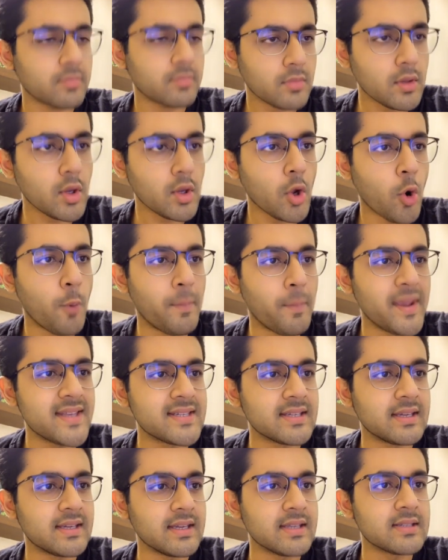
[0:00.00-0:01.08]

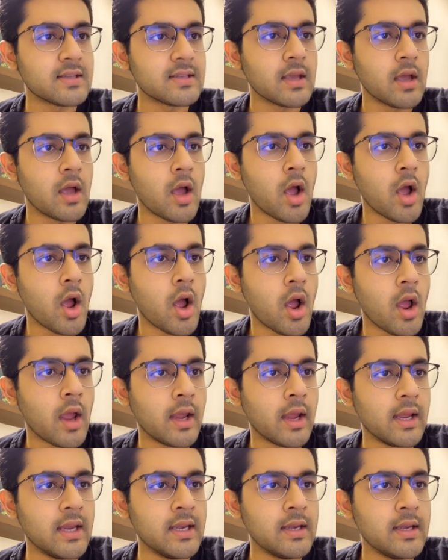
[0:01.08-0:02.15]
opacities
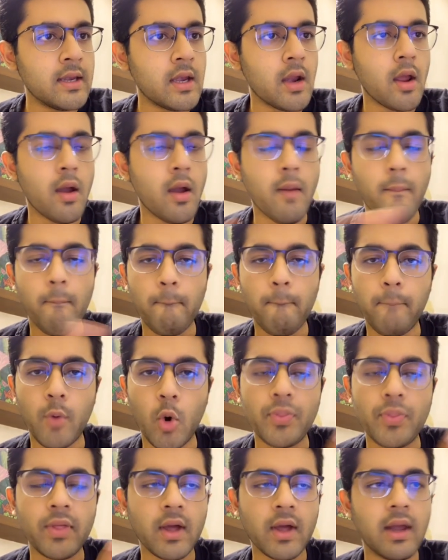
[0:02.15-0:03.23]
in
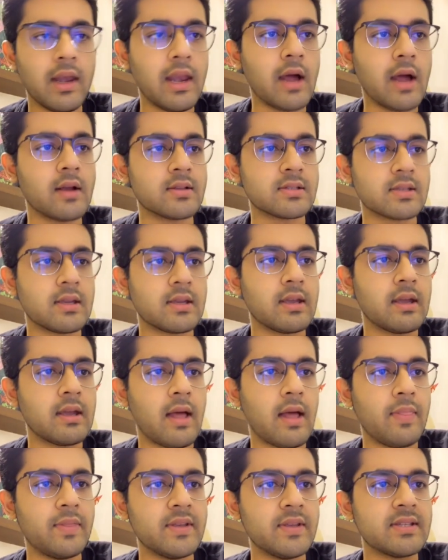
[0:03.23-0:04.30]
both lungs,
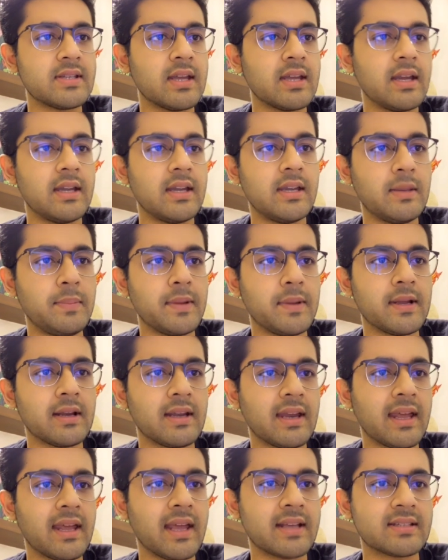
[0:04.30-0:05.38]
and this typical
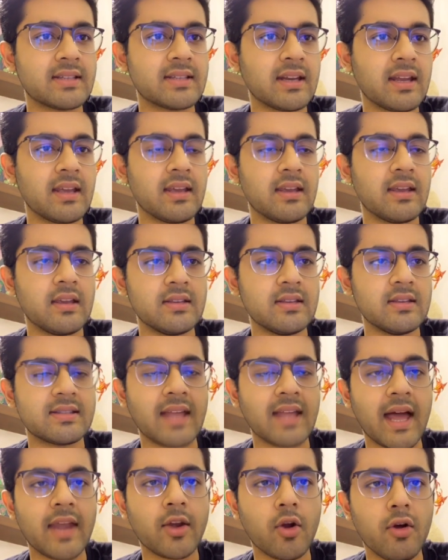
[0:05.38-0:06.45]
x-ray is
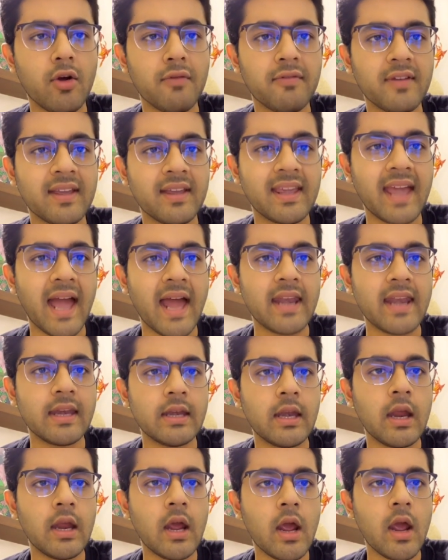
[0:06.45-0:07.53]
that of
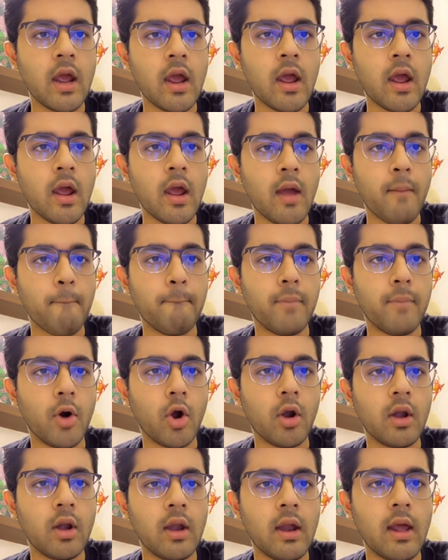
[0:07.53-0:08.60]

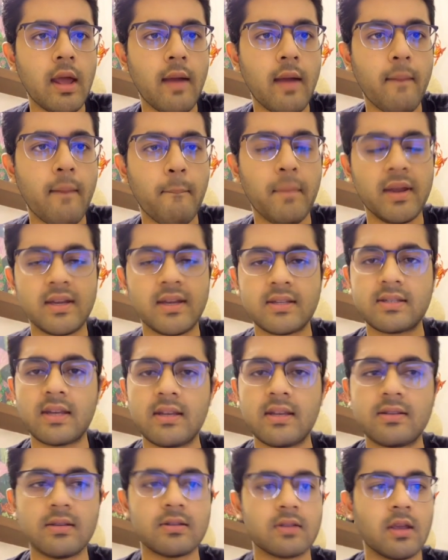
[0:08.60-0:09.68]
cannonball
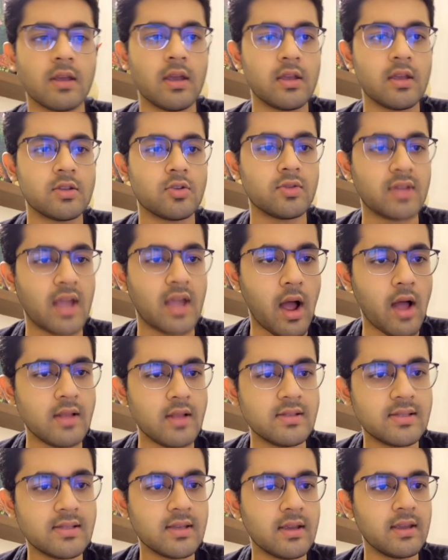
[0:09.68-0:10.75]
metastasis. So the
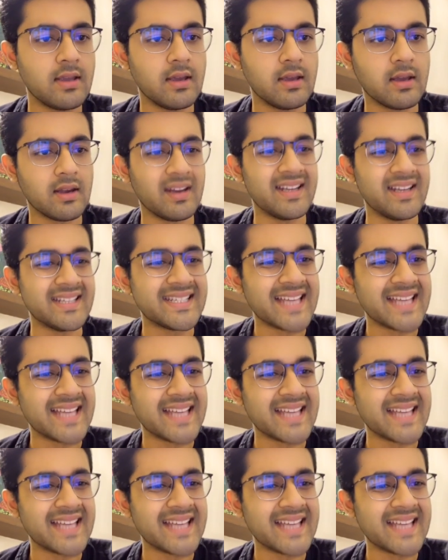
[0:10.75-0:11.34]
answer here is